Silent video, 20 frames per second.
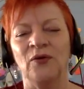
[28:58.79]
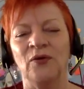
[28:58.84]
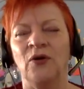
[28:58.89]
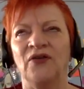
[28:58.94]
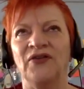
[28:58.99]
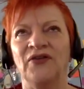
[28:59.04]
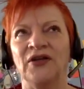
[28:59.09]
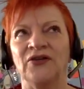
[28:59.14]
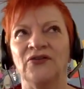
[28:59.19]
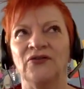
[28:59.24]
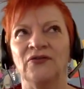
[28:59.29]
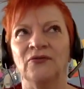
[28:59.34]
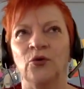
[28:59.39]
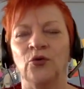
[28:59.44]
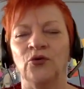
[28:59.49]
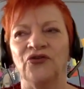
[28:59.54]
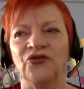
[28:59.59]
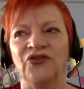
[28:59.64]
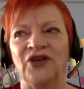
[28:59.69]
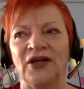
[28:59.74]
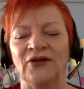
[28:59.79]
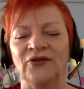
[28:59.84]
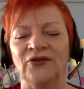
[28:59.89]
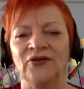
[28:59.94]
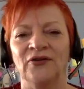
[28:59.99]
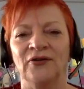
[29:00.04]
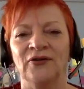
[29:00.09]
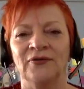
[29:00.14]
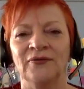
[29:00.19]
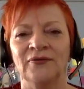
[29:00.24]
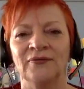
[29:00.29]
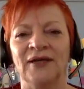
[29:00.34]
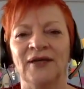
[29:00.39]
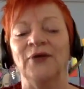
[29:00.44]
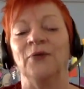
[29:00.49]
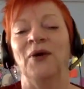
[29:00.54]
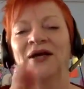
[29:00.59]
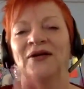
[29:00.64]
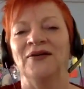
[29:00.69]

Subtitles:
I think it's all second. Anyway,